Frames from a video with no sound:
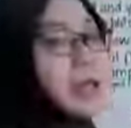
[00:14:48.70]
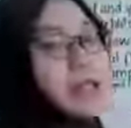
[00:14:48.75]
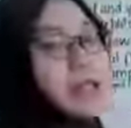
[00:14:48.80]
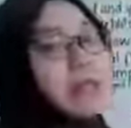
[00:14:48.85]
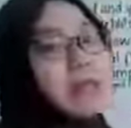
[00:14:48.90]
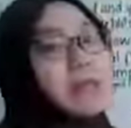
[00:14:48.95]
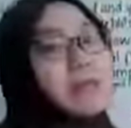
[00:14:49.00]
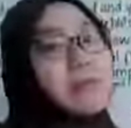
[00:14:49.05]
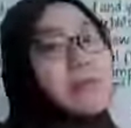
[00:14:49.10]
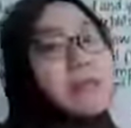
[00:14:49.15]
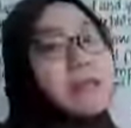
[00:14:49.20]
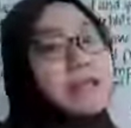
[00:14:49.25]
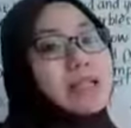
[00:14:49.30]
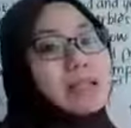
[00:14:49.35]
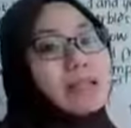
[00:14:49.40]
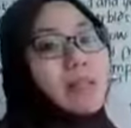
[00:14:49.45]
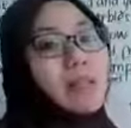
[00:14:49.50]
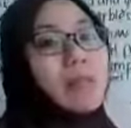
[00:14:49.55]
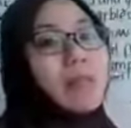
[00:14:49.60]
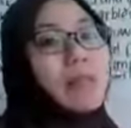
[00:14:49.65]
PSLE
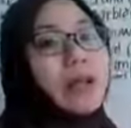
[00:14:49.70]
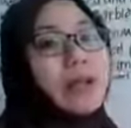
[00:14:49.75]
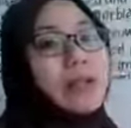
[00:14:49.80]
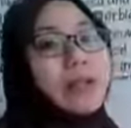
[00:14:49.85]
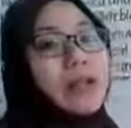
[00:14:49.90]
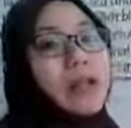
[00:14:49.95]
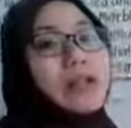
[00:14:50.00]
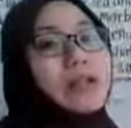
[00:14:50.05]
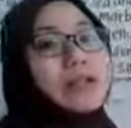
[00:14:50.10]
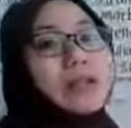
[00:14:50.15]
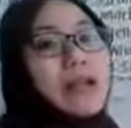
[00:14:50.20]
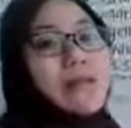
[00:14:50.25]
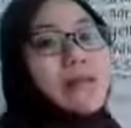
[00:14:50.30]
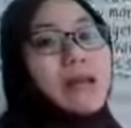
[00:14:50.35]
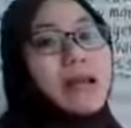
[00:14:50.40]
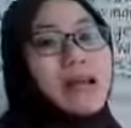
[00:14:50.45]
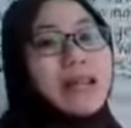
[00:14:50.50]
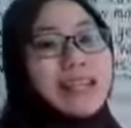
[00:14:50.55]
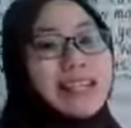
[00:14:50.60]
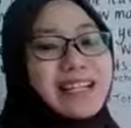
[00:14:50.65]
must know math concept.
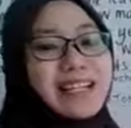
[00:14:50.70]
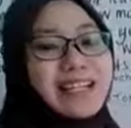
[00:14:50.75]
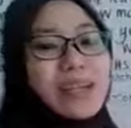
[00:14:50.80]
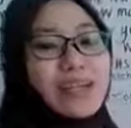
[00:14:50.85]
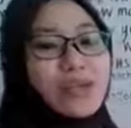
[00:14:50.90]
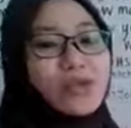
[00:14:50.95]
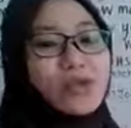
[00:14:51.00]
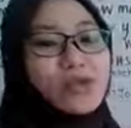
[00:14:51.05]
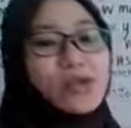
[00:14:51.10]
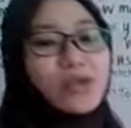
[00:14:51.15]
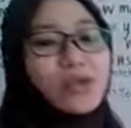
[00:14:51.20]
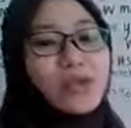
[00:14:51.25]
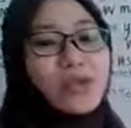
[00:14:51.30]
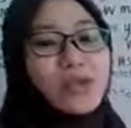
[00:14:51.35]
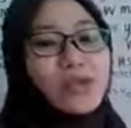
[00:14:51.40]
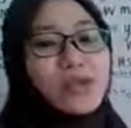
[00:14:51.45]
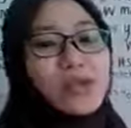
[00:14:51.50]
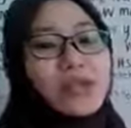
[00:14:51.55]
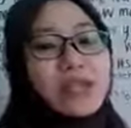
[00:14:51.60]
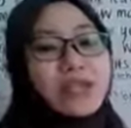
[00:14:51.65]
These are 2 of
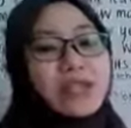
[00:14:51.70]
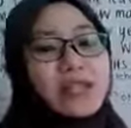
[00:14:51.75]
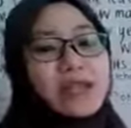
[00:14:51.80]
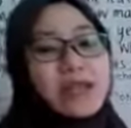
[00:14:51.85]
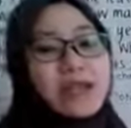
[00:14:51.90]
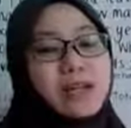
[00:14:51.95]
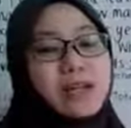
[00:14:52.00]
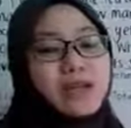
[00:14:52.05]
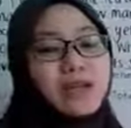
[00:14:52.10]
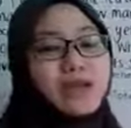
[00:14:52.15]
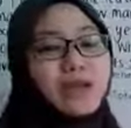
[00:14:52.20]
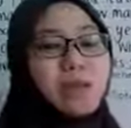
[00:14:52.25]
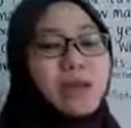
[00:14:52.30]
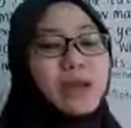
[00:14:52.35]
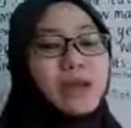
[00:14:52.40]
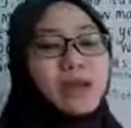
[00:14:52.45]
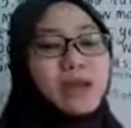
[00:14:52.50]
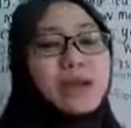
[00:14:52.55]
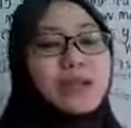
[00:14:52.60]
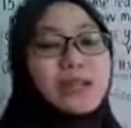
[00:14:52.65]
the PSLE must know
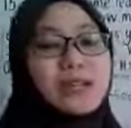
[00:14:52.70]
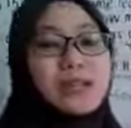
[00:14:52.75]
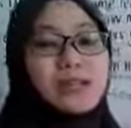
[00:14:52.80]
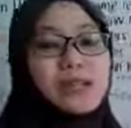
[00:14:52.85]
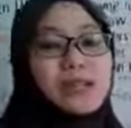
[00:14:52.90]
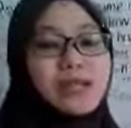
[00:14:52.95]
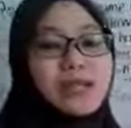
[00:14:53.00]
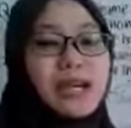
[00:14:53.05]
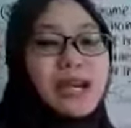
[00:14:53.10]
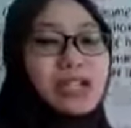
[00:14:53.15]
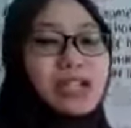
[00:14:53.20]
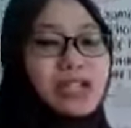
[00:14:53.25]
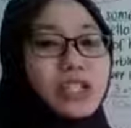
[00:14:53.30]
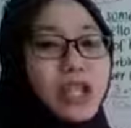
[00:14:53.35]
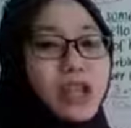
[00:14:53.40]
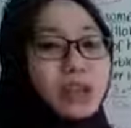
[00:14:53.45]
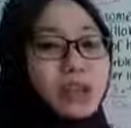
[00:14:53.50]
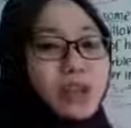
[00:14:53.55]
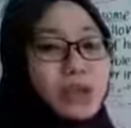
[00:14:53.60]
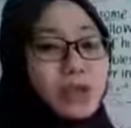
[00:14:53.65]
math concept which I
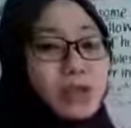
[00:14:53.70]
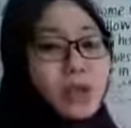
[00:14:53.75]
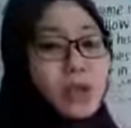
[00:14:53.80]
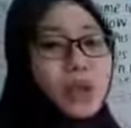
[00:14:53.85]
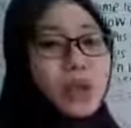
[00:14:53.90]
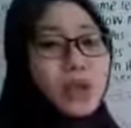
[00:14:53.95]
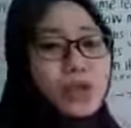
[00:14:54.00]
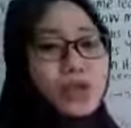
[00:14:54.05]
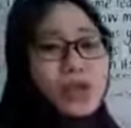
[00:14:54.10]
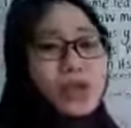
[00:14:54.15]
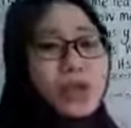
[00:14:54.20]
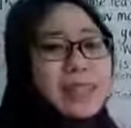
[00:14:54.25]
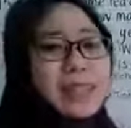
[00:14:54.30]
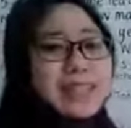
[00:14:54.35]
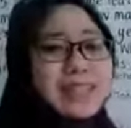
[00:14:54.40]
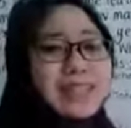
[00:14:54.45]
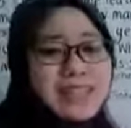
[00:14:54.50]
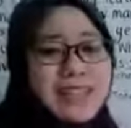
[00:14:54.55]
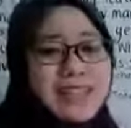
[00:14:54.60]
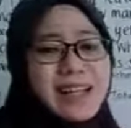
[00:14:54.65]
share with you. So you
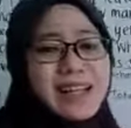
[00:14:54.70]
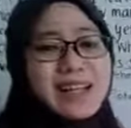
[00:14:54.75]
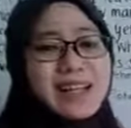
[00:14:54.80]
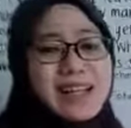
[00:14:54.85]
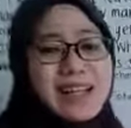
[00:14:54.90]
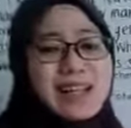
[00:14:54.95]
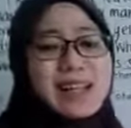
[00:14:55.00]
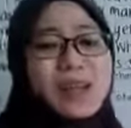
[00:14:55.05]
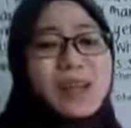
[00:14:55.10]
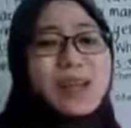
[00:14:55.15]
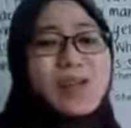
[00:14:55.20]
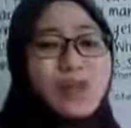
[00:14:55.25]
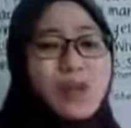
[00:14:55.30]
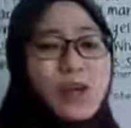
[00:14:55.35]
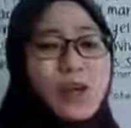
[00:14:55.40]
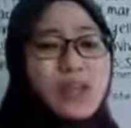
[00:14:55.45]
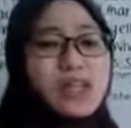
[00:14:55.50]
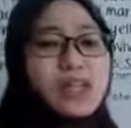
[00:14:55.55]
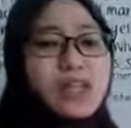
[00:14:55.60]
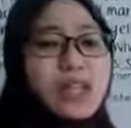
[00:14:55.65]
can see that this kind of
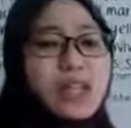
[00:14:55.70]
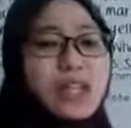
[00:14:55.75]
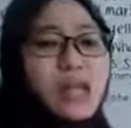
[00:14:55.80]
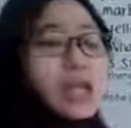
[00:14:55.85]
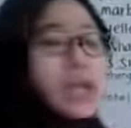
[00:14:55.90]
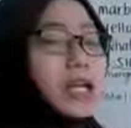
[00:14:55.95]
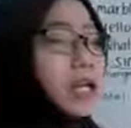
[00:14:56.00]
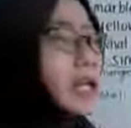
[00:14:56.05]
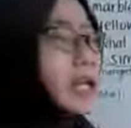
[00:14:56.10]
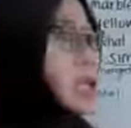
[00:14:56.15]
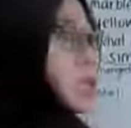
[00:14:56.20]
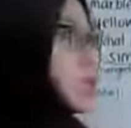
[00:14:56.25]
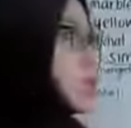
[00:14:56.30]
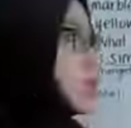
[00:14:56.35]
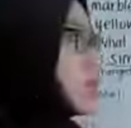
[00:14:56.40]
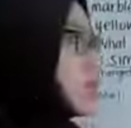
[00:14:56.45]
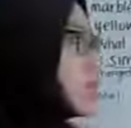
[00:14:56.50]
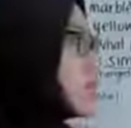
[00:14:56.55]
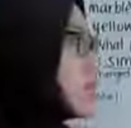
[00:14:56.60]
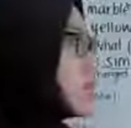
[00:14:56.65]
question,
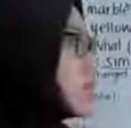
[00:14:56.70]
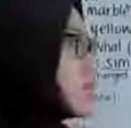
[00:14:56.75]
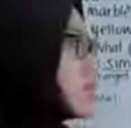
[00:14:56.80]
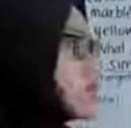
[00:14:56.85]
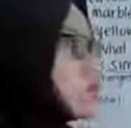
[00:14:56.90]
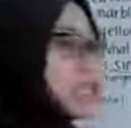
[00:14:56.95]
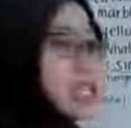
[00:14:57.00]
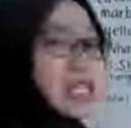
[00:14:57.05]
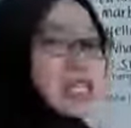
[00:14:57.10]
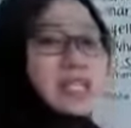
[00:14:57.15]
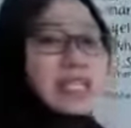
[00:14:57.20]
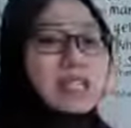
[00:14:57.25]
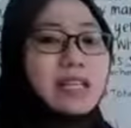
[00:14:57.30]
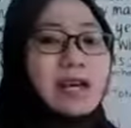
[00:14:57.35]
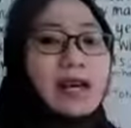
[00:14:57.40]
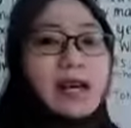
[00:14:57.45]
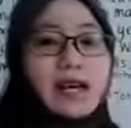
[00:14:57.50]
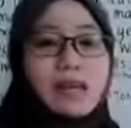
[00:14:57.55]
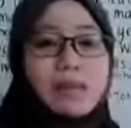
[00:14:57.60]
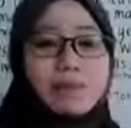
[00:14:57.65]
it doesn't just
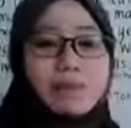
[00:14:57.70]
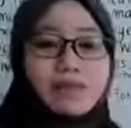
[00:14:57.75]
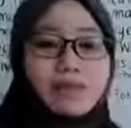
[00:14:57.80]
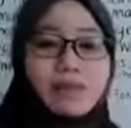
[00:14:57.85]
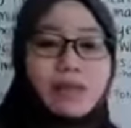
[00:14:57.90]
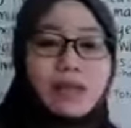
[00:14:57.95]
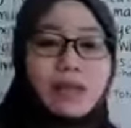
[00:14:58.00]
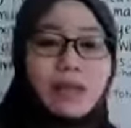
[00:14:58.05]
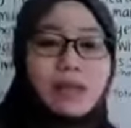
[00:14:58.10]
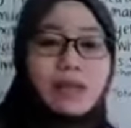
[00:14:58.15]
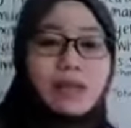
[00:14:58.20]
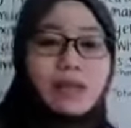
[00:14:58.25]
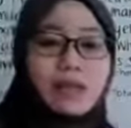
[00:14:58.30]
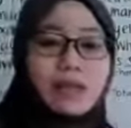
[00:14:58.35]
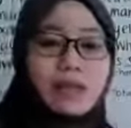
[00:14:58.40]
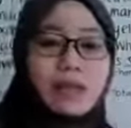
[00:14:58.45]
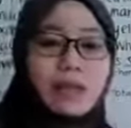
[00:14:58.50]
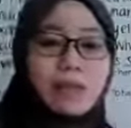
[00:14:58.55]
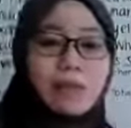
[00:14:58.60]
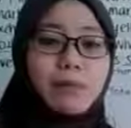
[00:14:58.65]

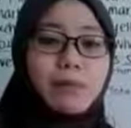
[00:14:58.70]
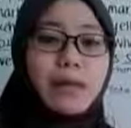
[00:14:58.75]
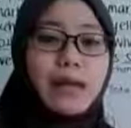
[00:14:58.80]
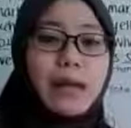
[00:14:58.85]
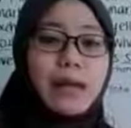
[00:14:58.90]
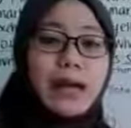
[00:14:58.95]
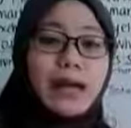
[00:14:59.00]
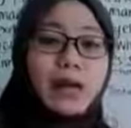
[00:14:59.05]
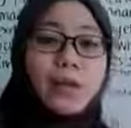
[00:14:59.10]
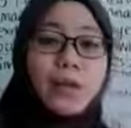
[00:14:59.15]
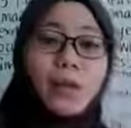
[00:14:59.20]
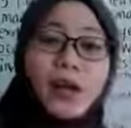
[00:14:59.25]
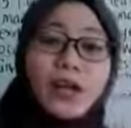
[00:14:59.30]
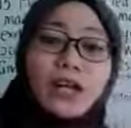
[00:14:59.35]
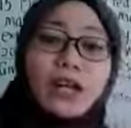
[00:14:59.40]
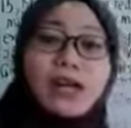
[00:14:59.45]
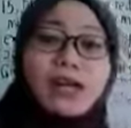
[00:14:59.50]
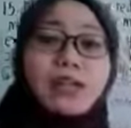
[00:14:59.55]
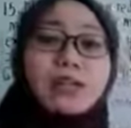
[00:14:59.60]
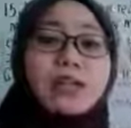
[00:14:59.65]
apply
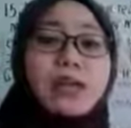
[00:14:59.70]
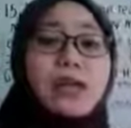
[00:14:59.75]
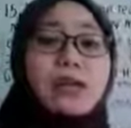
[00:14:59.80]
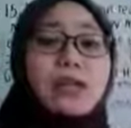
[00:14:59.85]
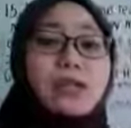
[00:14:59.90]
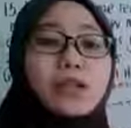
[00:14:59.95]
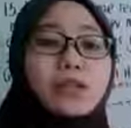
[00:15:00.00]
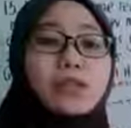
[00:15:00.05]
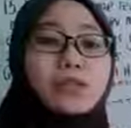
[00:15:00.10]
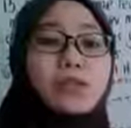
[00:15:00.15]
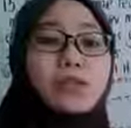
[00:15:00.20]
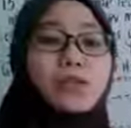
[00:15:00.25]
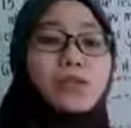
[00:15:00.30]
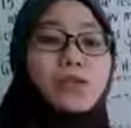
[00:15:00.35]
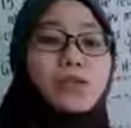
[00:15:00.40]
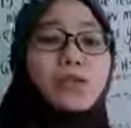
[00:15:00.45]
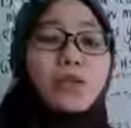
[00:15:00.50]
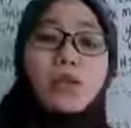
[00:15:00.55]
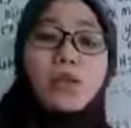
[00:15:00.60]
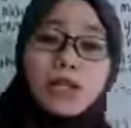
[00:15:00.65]
one concept
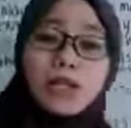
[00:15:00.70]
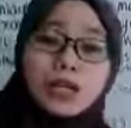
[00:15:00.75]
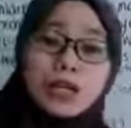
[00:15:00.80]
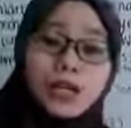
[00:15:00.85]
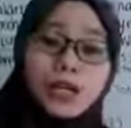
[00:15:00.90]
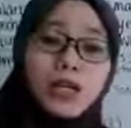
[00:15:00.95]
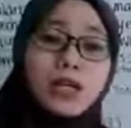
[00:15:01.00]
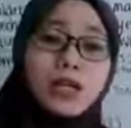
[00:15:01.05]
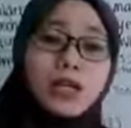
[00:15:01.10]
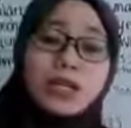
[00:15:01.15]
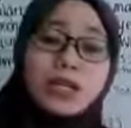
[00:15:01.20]
into the question.